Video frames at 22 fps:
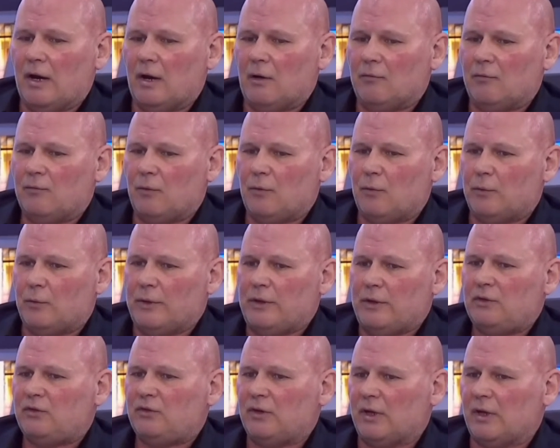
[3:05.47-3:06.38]
of
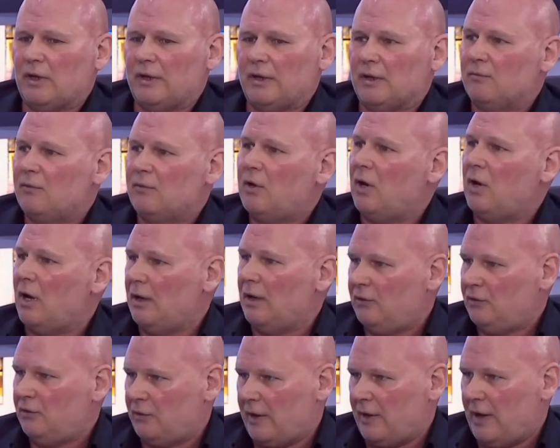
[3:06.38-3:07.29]
reselling of
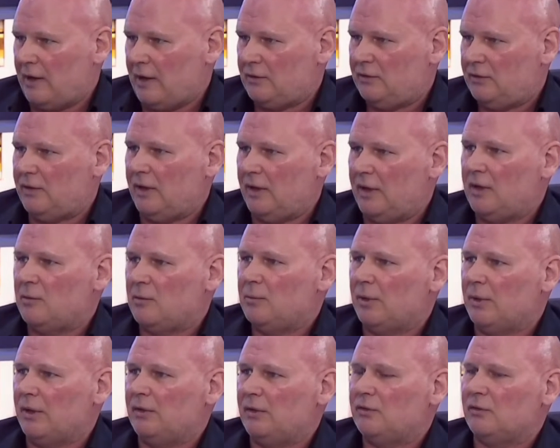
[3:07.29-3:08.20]
contracts
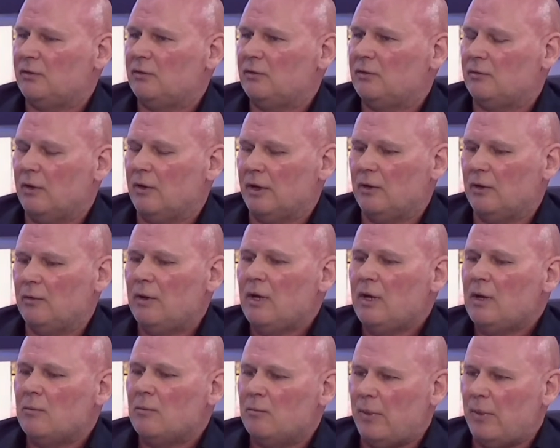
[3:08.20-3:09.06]
taking place in Toronto.